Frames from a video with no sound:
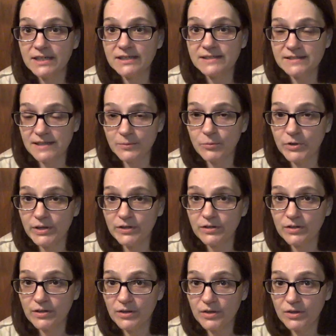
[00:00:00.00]
someone
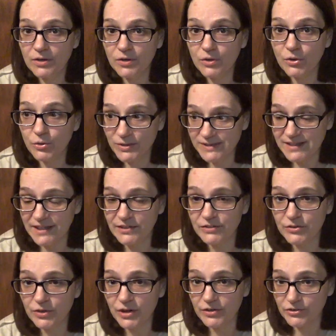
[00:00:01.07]
who is not
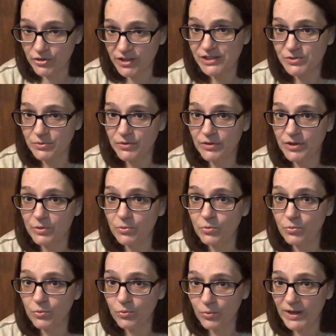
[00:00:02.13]
trustworthy
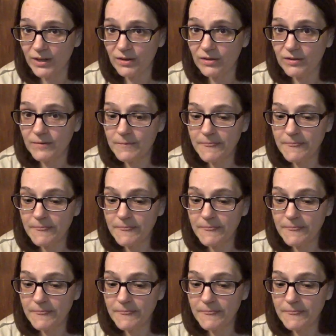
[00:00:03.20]
will.